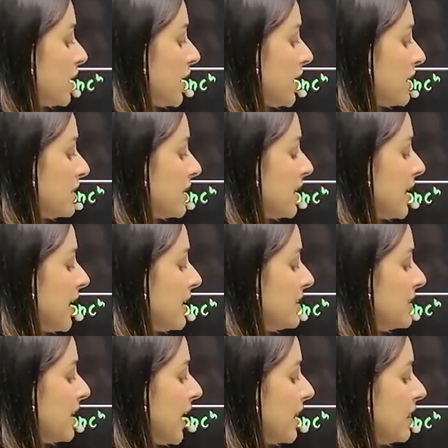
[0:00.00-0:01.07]
is less
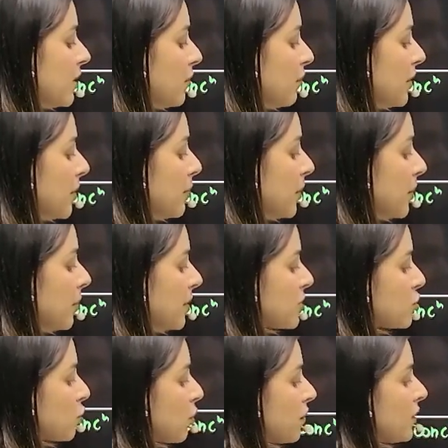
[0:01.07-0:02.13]
than the vapor
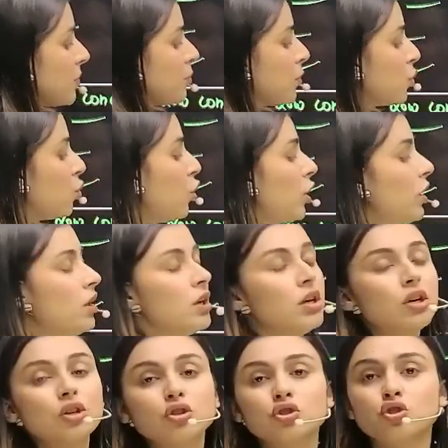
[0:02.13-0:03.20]
pressure of the pure
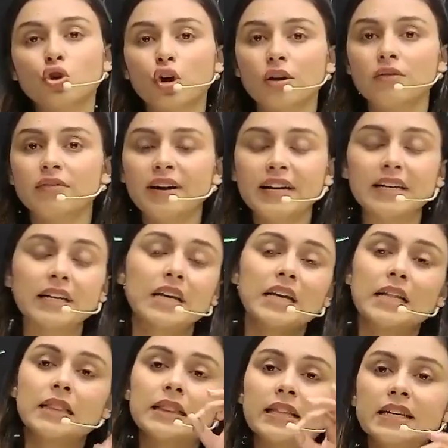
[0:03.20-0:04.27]
solvent.
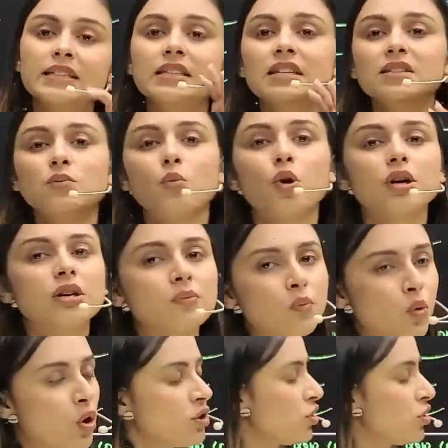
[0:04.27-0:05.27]
This is what was